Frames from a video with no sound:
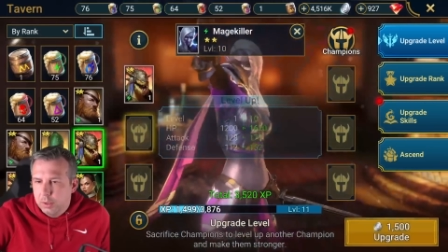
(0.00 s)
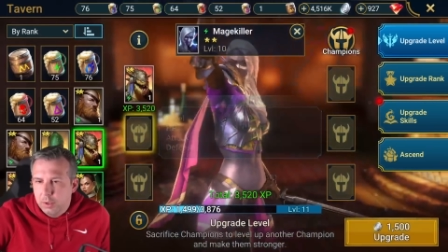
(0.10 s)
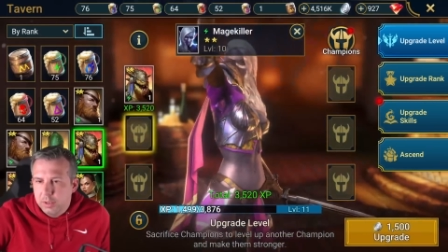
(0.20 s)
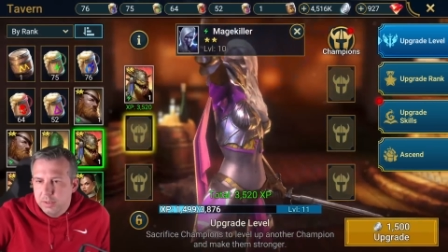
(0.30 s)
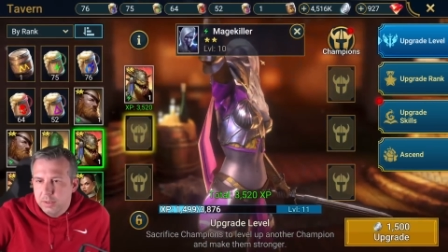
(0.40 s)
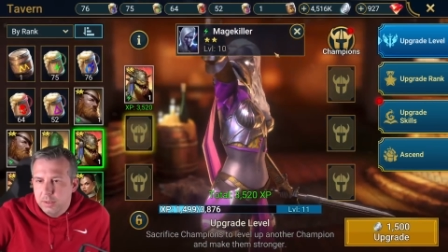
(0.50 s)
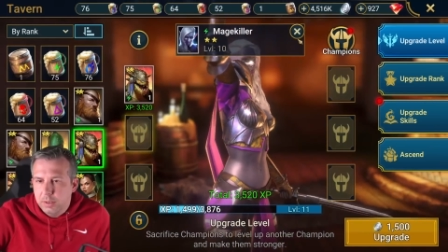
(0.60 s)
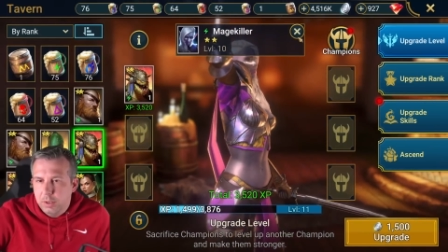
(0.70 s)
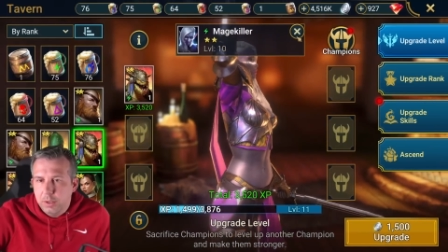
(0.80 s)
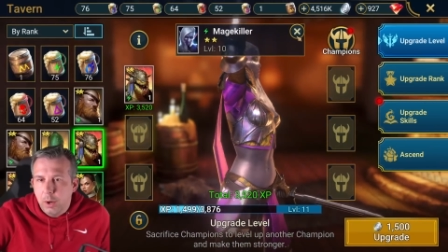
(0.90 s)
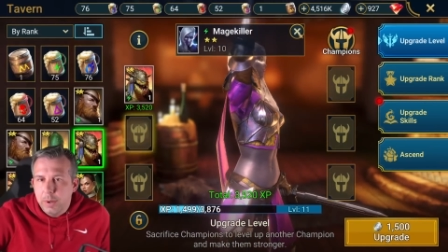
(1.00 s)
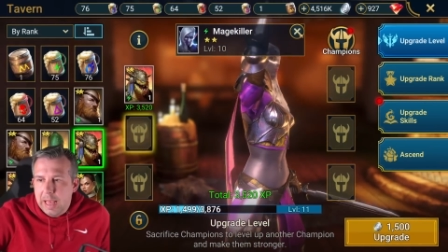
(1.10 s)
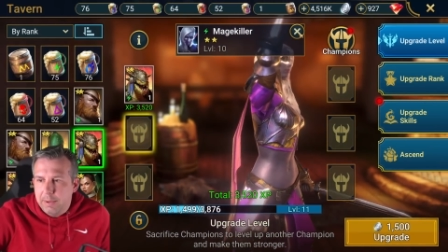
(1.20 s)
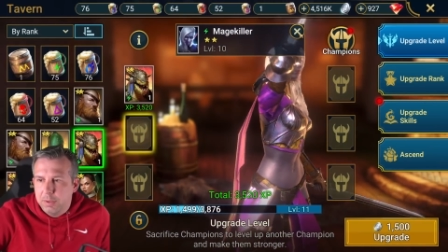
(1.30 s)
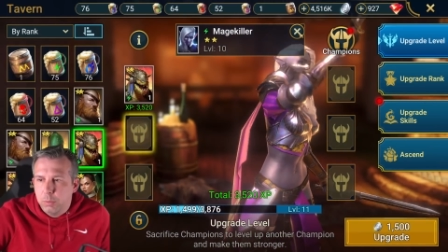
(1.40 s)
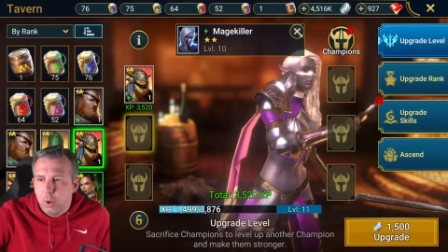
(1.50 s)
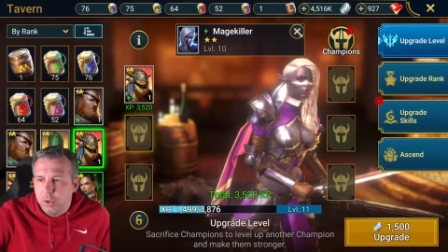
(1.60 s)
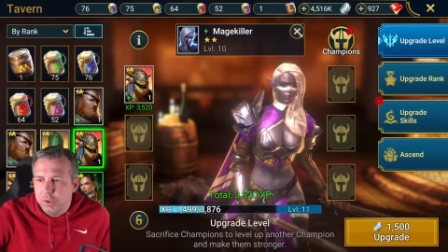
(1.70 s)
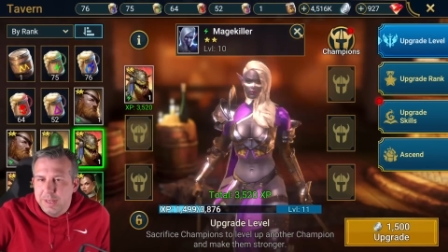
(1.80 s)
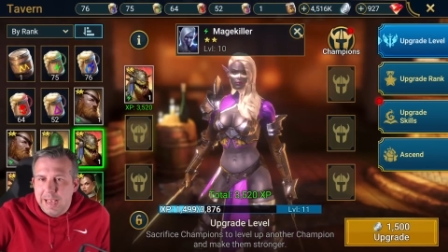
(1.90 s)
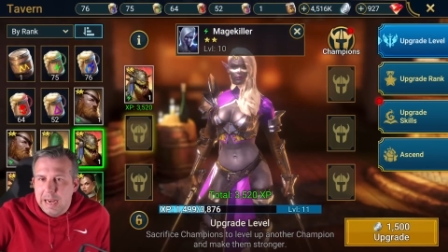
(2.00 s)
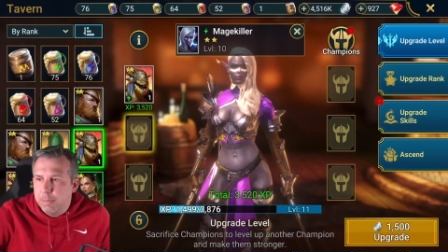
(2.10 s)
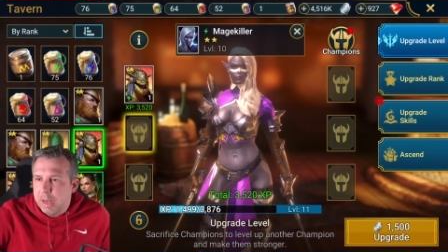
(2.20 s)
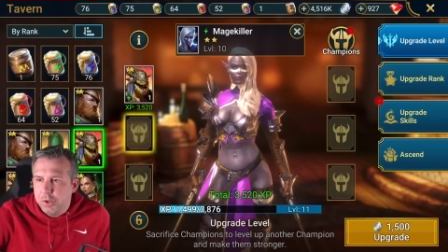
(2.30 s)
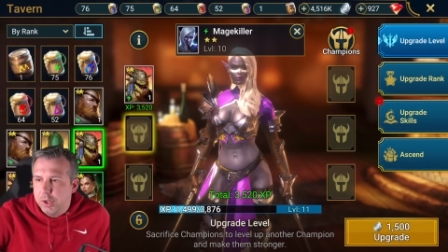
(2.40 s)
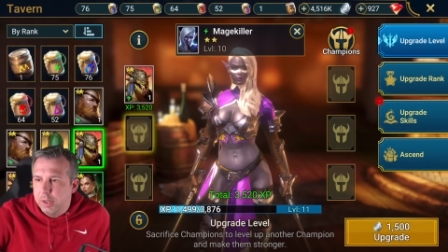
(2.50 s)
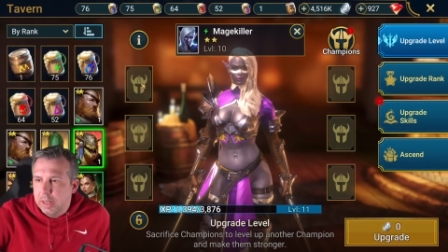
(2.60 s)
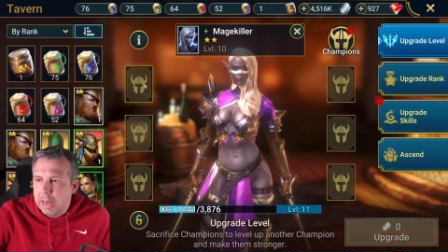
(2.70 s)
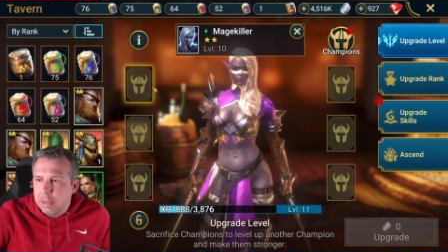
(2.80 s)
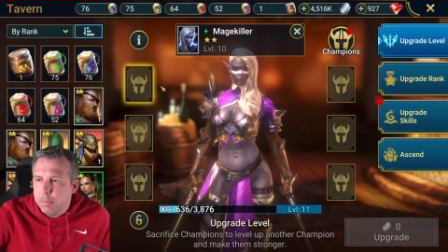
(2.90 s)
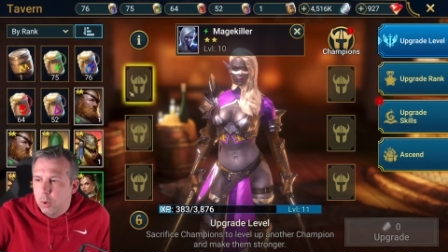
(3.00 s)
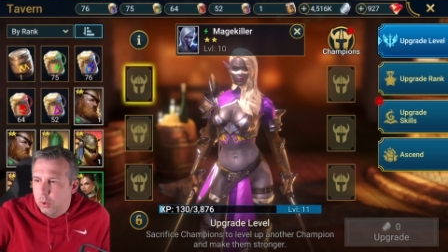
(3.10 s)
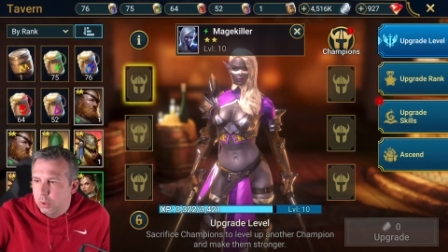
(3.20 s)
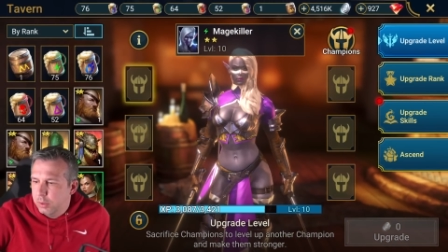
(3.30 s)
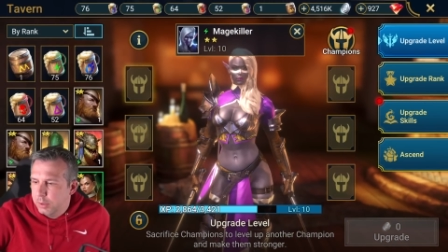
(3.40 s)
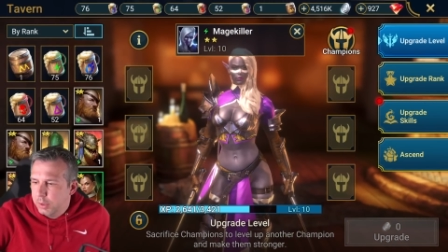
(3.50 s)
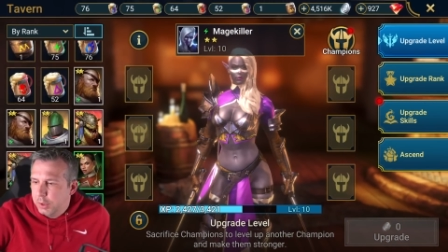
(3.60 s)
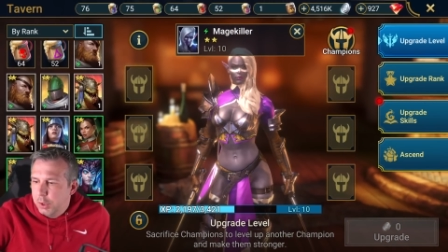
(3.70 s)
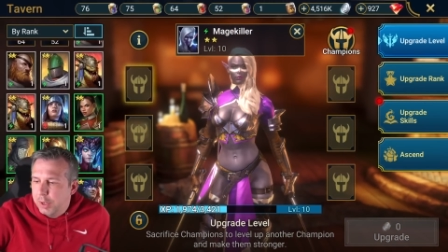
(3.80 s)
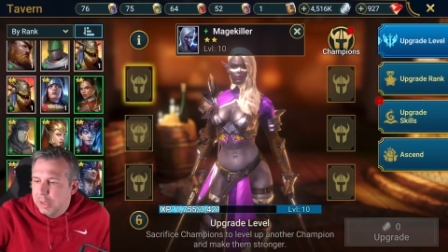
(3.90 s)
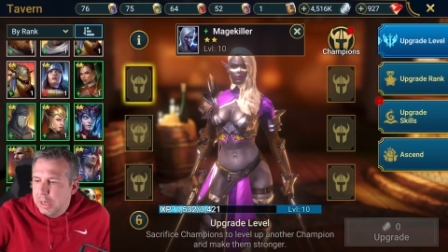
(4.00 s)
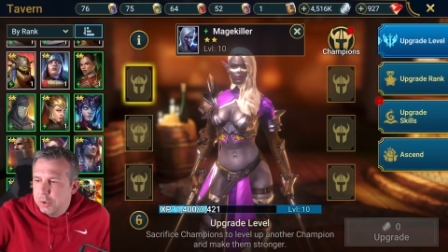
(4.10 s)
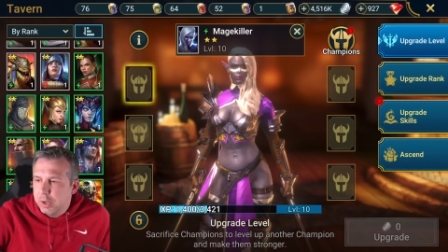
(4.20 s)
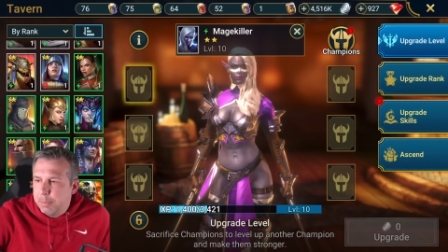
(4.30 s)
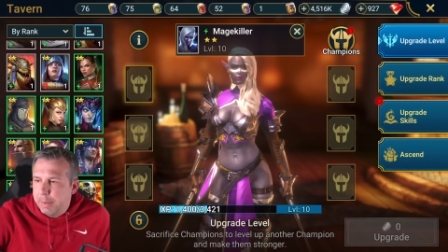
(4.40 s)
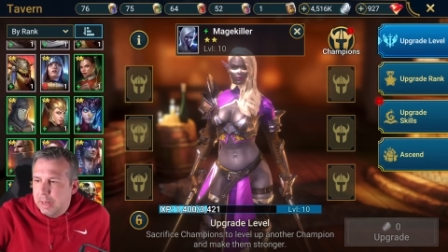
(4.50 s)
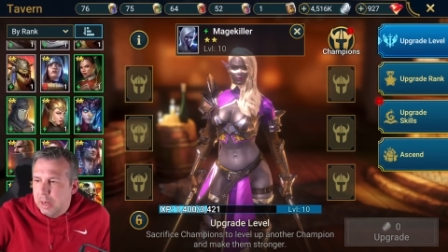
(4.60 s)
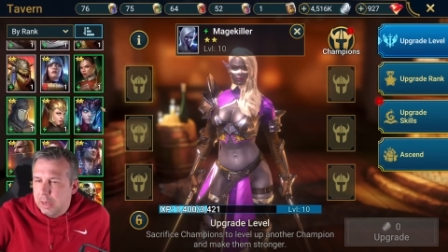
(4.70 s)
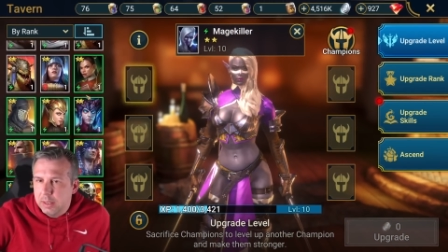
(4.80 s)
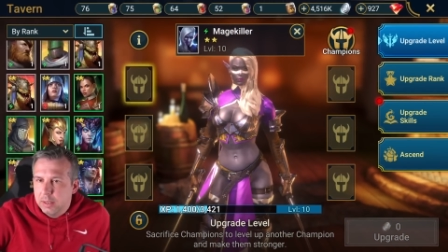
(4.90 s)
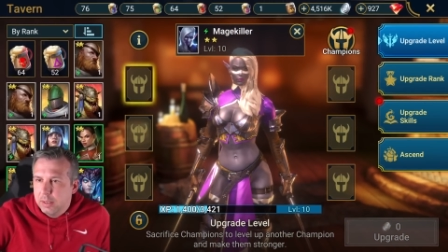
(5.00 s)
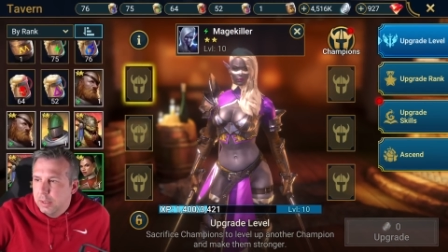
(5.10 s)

You can you don't have to watch the animation anymore. You can literally be like